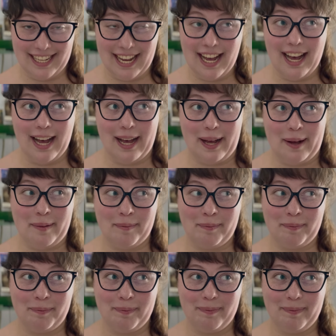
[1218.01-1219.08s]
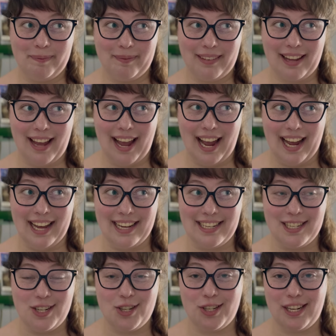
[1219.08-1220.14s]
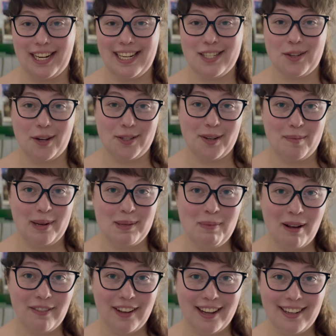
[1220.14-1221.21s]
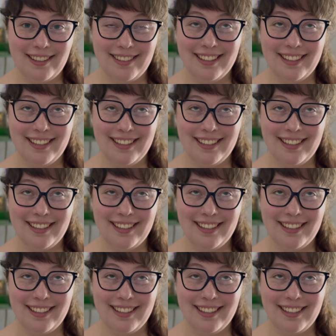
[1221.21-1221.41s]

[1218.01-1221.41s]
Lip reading: And she is also a baseball fan.